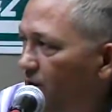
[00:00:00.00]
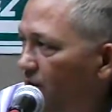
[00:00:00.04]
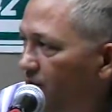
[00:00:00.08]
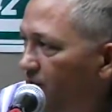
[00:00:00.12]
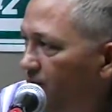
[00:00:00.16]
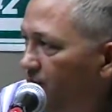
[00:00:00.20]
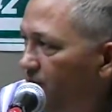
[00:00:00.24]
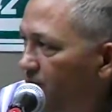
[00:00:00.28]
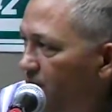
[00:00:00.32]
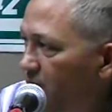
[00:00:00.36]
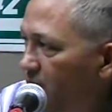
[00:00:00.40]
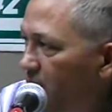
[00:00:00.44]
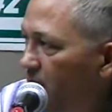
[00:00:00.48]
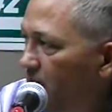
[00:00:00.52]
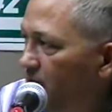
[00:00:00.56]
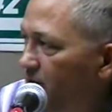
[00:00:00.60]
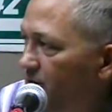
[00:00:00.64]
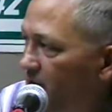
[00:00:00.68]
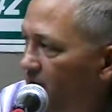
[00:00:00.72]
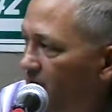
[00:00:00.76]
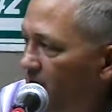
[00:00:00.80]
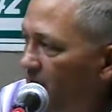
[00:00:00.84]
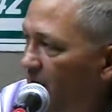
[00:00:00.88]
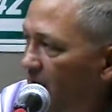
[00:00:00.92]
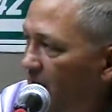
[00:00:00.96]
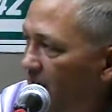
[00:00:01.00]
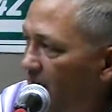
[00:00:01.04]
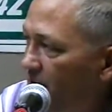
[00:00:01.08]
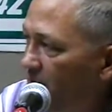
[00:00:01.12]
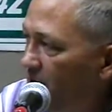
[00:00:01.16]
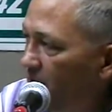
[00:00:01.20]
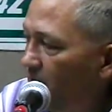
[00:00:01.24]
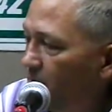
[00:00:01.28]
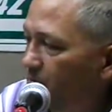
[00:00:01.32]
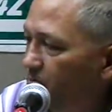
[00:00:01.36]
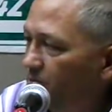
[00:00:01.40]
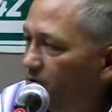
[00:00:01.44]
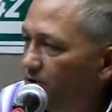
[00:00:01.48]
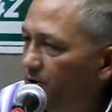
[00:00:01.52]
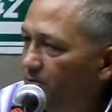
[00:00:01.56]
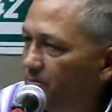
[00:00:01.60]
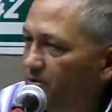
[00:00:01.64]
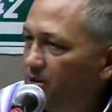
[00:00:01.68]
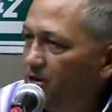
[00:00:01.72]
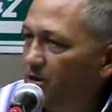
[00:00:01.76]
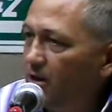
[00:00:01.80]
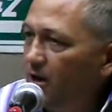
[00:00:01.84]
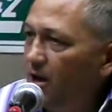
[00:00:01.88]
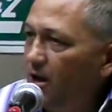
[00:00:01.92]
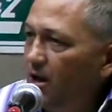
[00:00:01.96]
of the skin, the
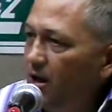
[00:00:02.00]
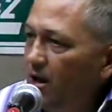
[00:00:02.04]
epidermis,